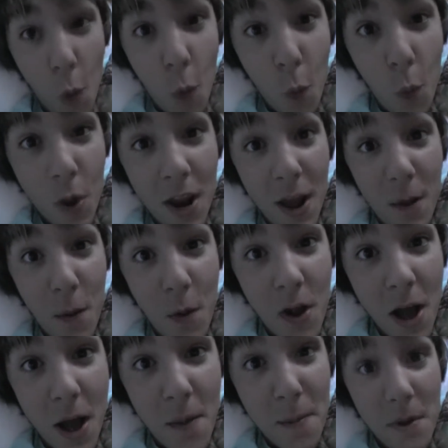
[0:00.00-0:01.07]
When I
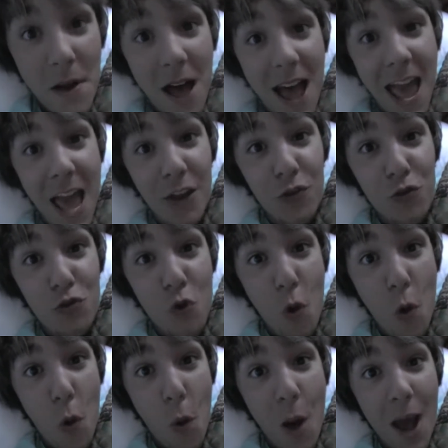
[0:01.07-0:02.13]
woke up, I had
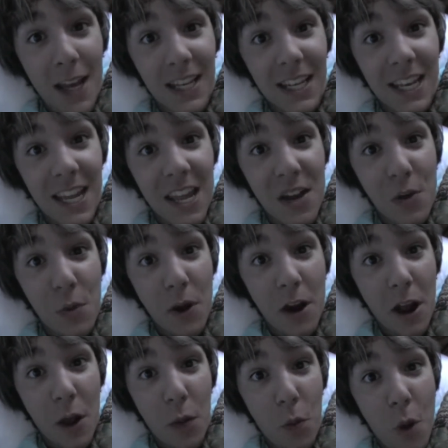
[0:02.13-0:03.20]
no idea where
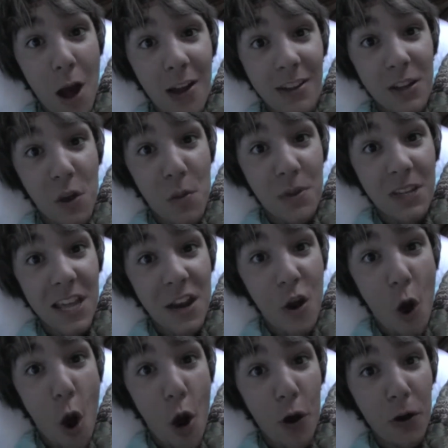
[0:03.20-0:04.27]
I was. I almost had a
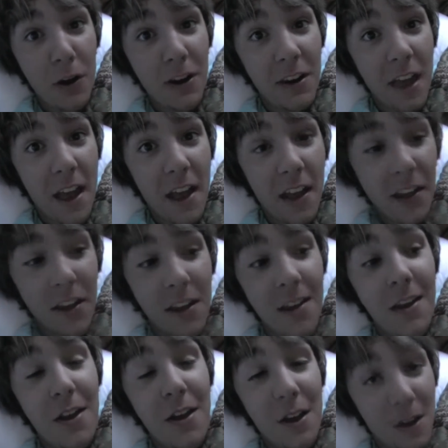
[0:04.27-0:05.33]
heart attack,
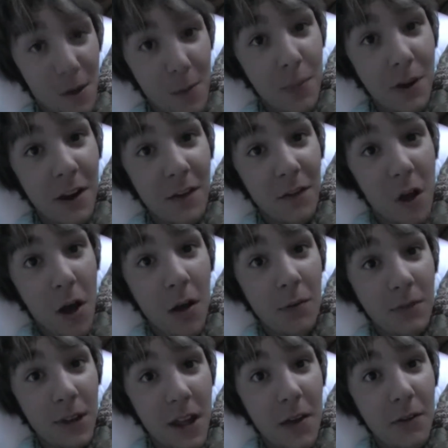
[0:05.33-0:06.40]
but I've
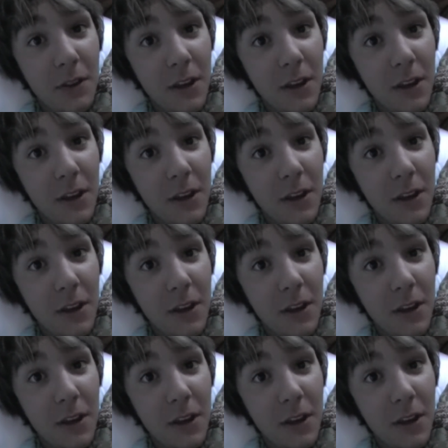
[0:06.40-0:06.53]
calmed down